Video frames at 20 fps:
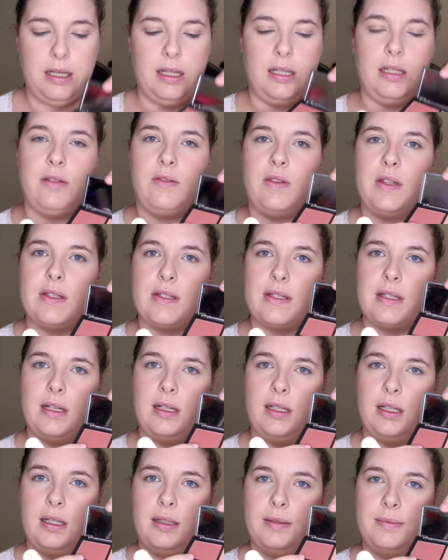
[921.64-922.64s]
love this
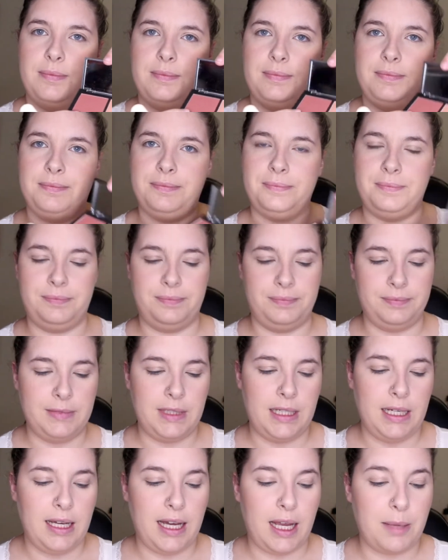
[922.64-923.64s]
colour.
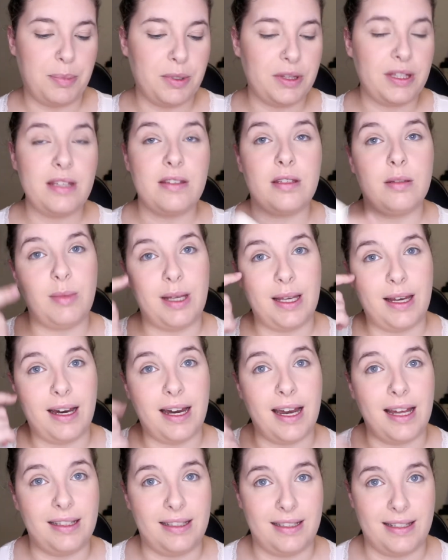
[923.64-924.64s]
I put these on my
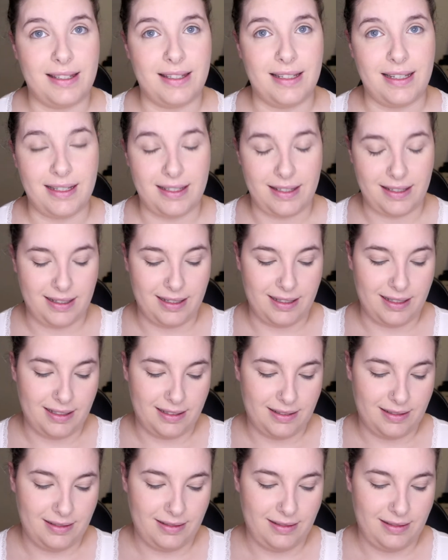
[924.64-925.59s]
eyelids last night,